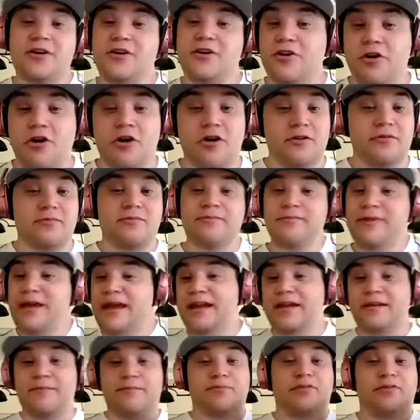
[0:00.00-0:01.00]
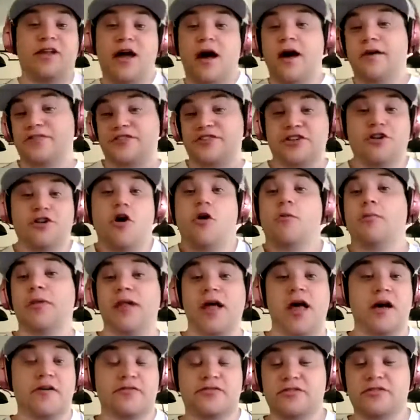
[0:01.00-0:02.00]
could mean playoffs and no
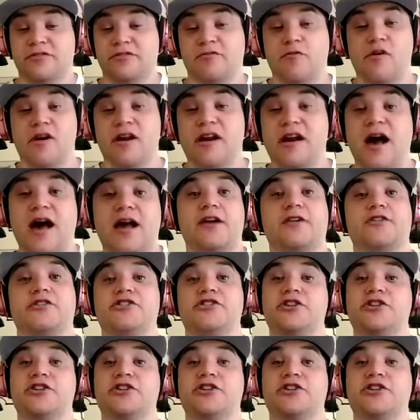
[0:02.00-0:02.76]
playoffs for the 49ers.